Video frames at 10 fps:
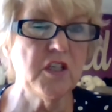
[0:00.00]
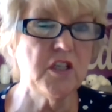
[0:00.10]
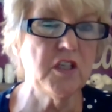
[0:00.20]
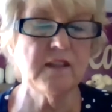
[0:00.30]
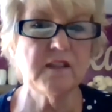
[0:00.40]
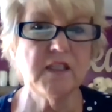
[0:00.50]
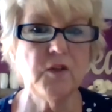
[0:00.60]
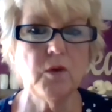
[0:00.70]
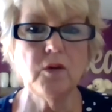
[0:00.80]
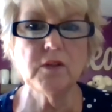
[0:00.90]
in
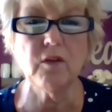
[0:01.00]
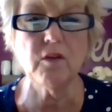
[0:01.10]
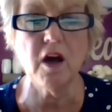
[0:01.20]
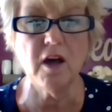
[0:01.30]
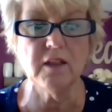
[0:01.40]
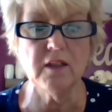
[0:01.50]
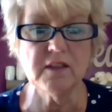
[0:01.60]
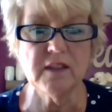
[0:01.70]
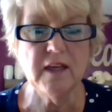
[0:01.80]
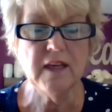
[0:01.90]
60-year-old
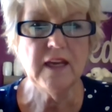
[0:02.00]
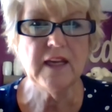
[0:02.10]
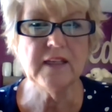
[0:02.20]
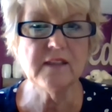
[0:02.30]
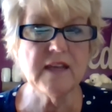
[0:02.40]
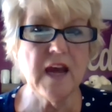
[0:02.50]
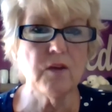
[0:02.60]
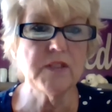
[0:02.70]
alcoholics is now